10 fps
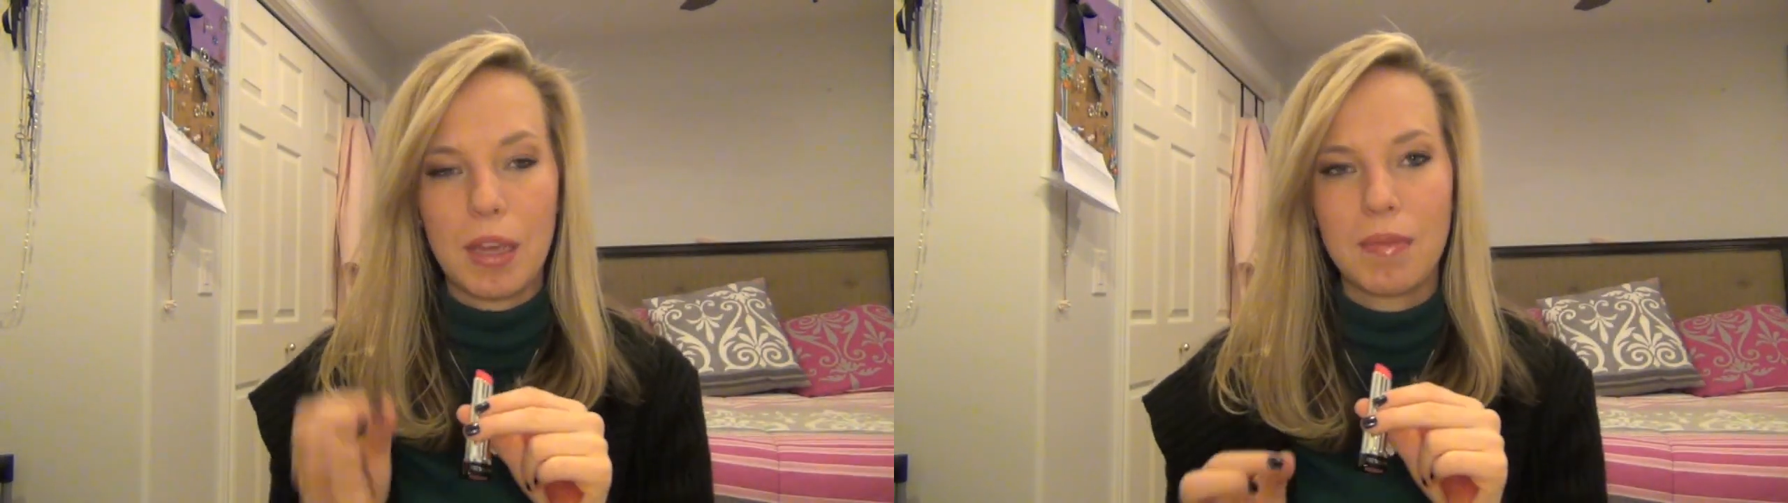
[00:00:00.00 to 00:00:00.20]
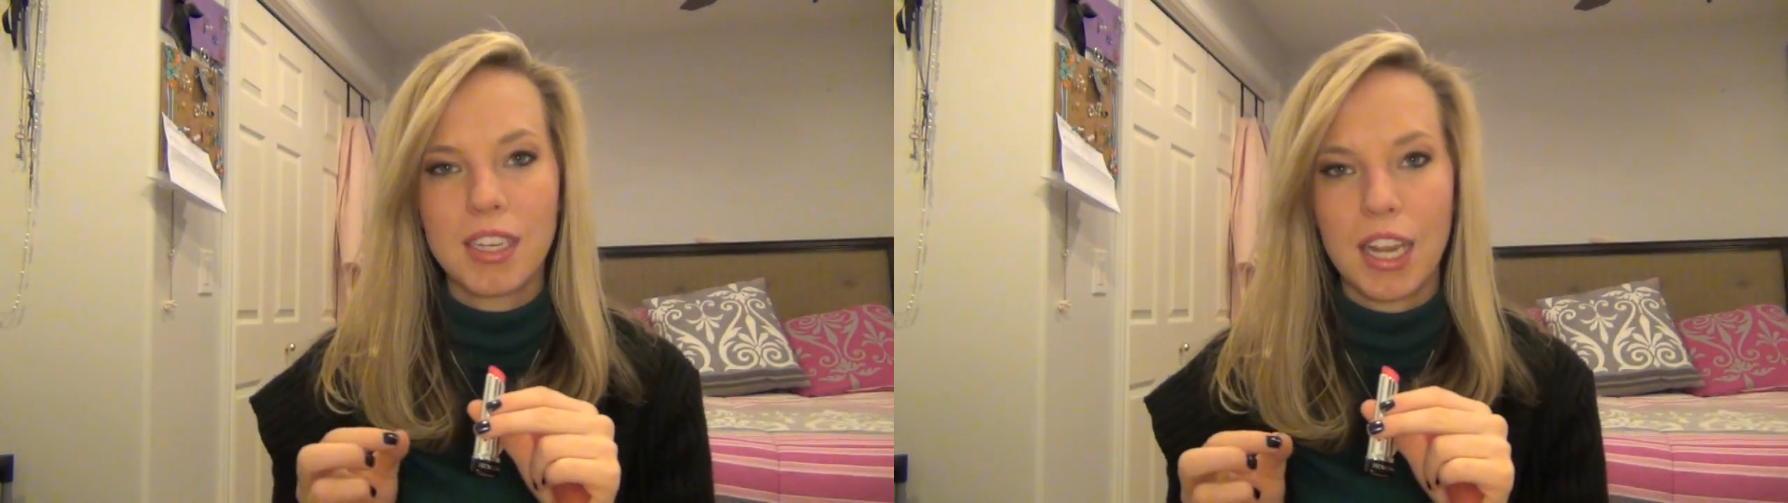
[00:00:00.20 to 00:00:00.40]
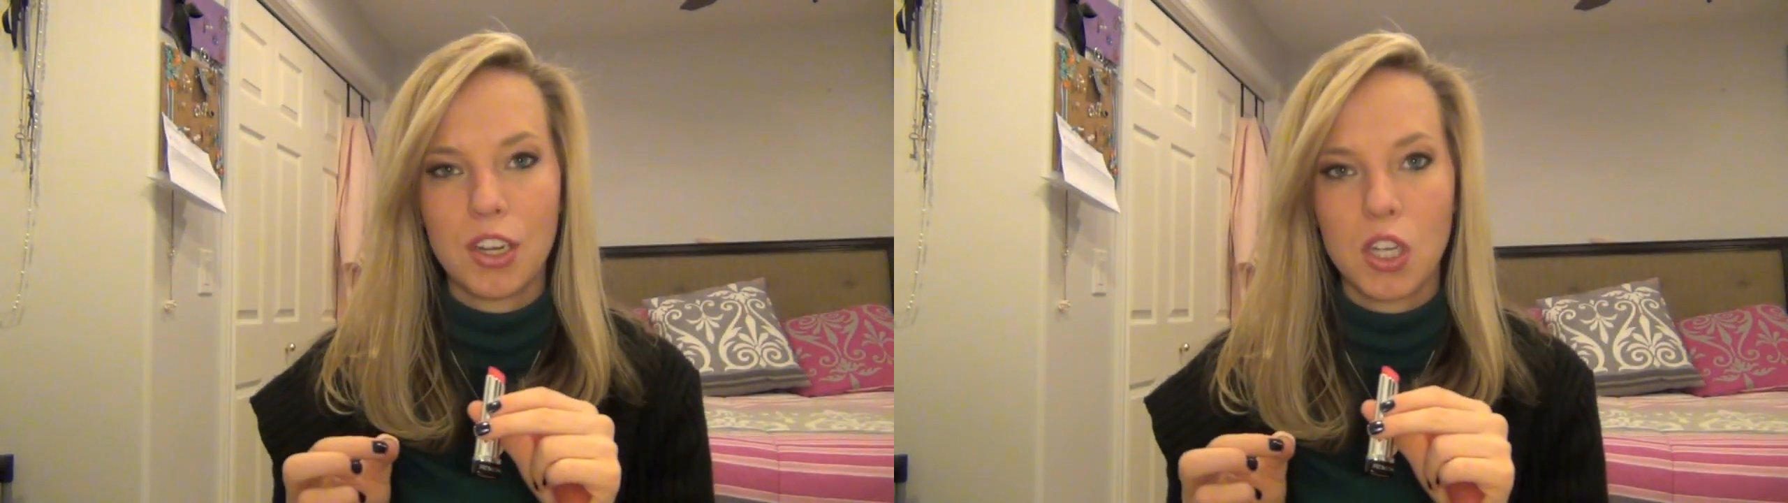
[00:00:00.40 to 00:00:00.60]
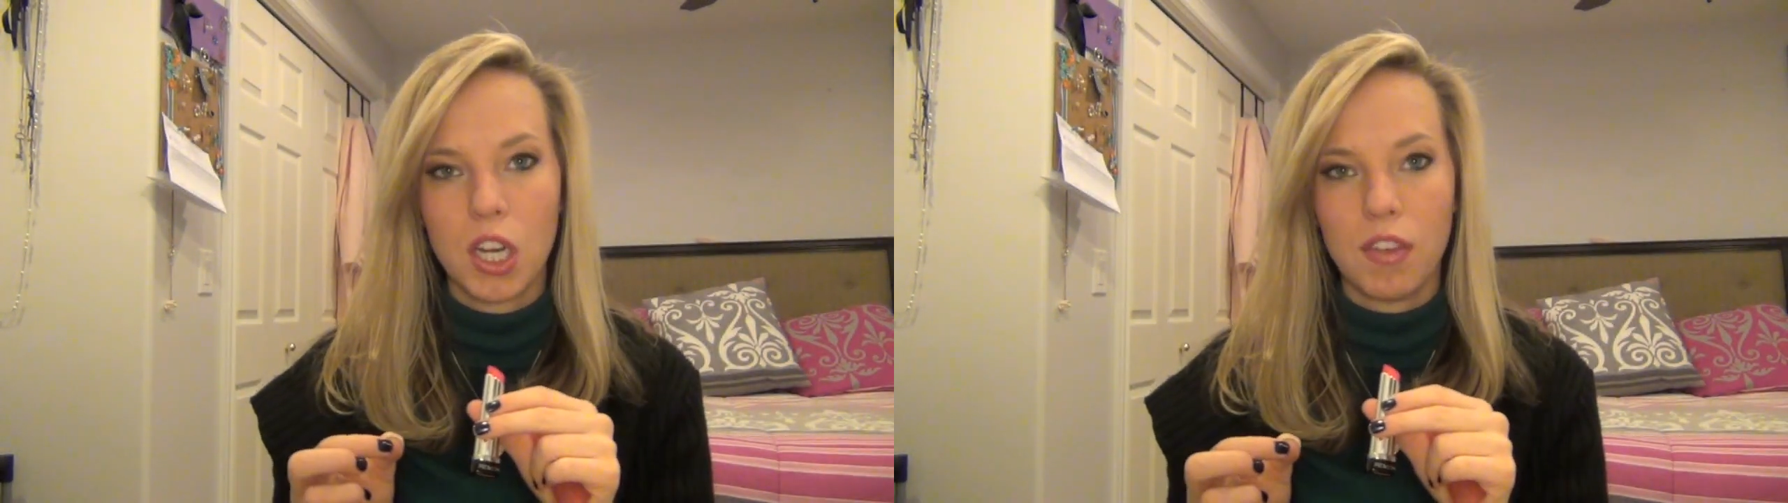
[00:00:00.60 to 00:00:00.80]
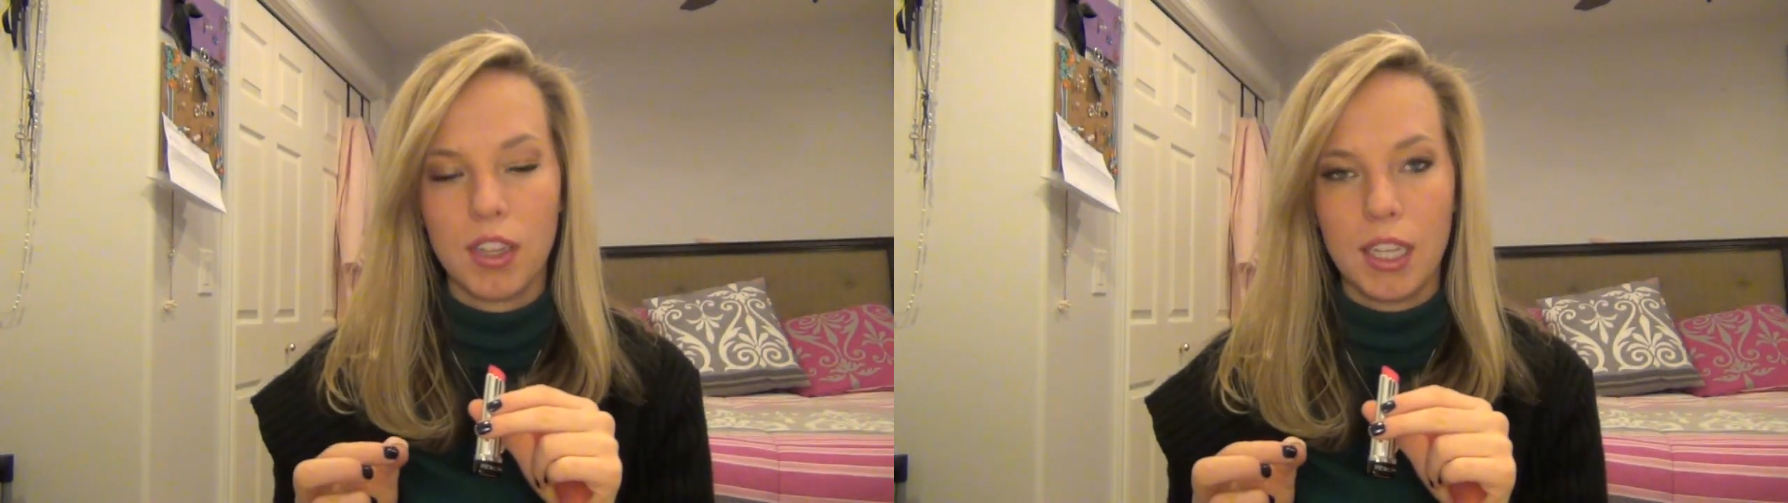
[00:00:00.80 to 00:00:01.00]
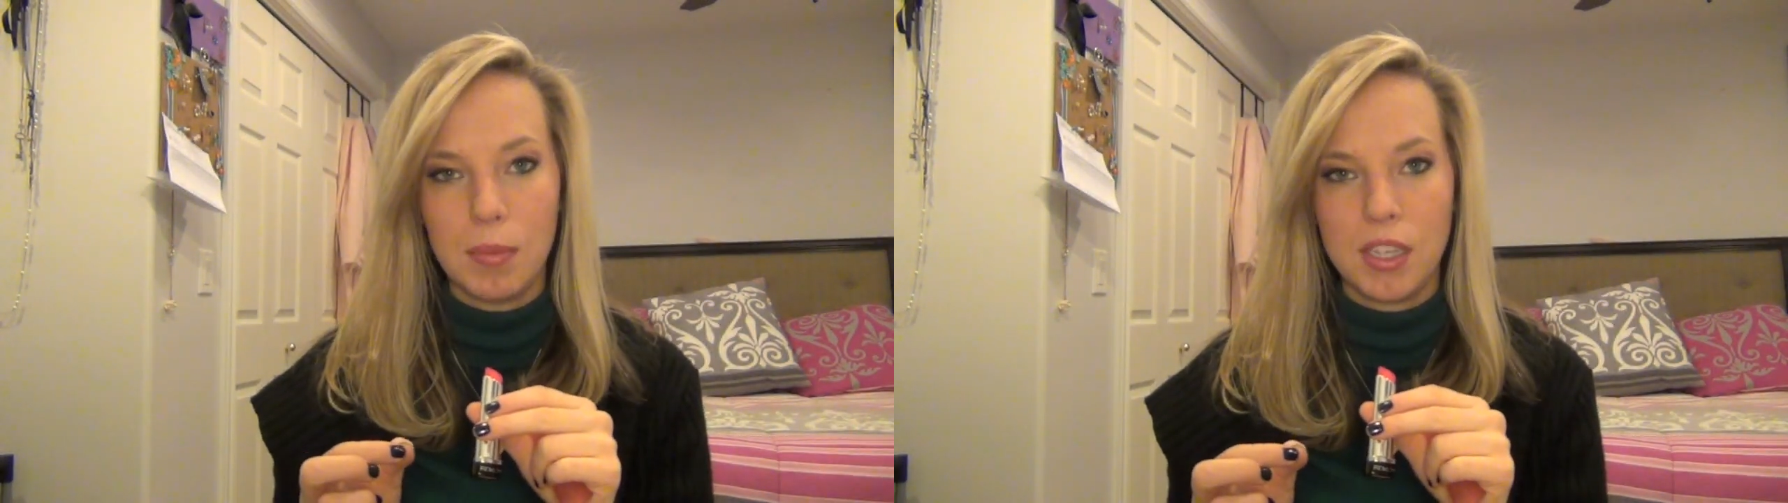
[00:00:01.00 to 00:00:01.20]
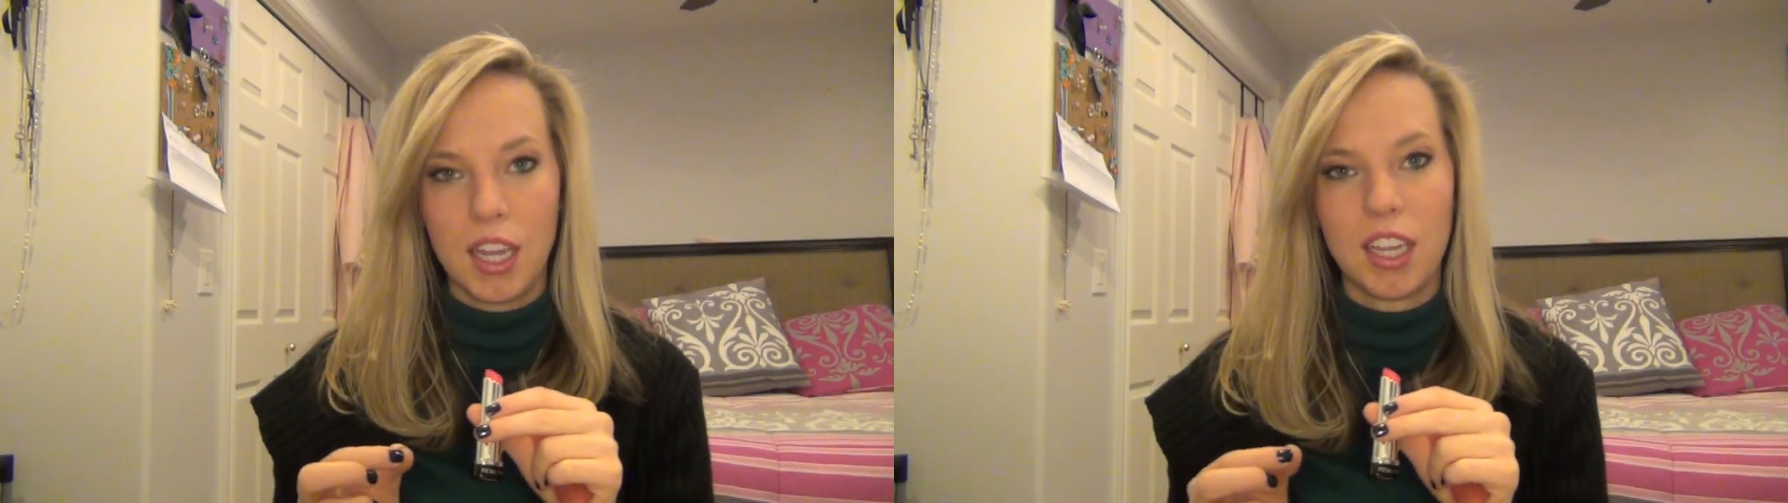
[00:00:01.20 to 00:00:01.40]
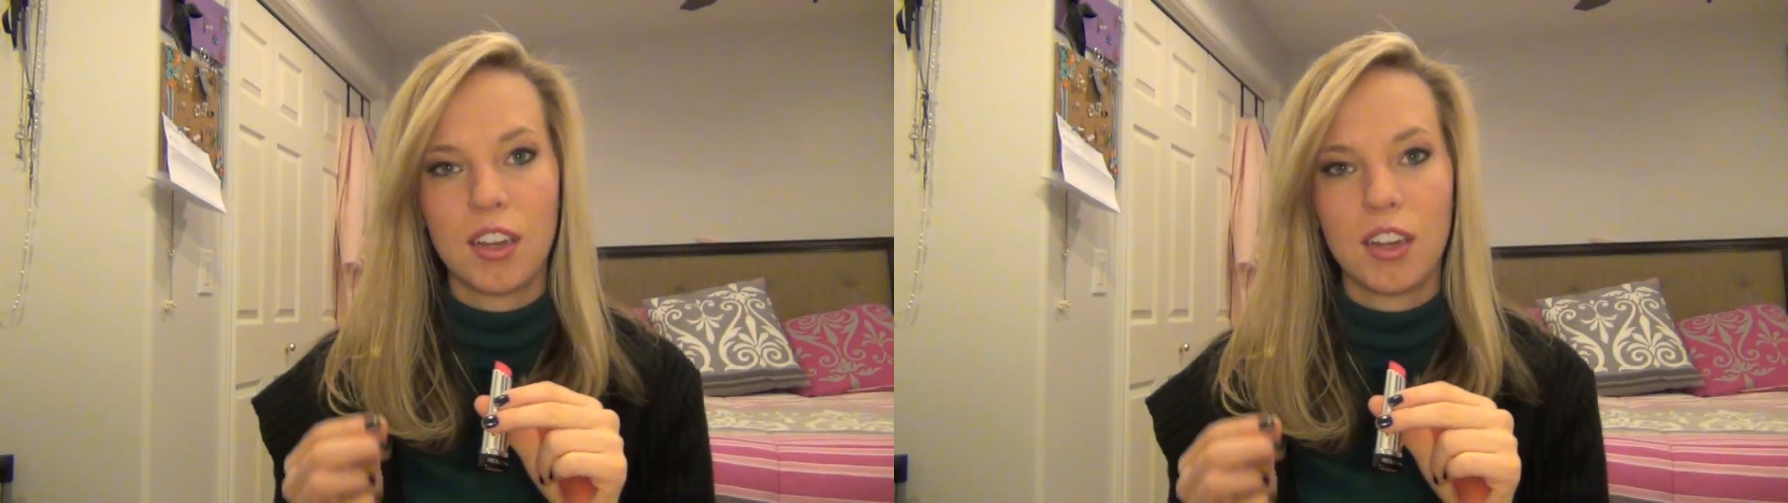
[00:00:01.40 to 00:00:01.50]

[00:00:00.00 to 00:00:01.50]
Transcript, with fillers: pigmentation of a lipstick,